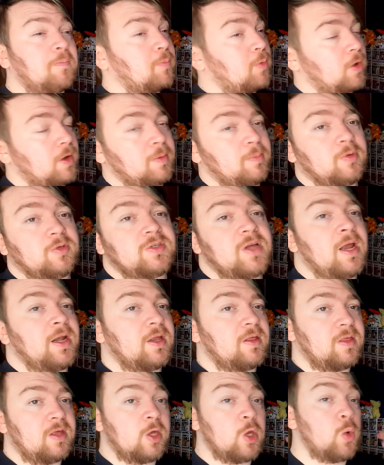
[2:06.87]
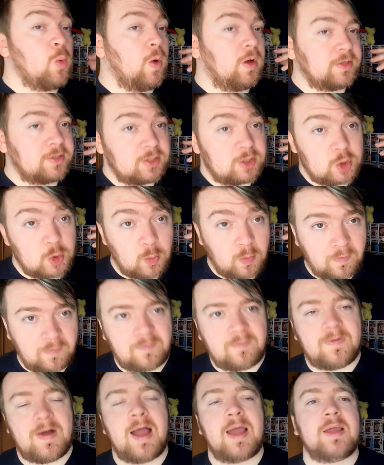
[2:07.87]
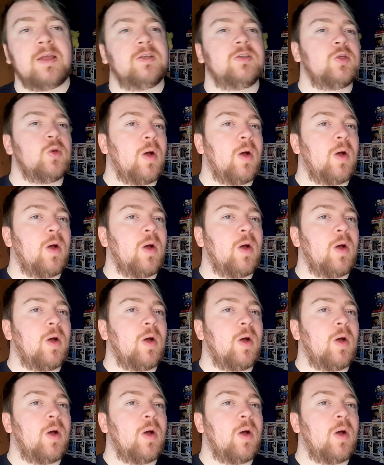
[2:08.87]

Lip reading: pretty much anything you want to fight,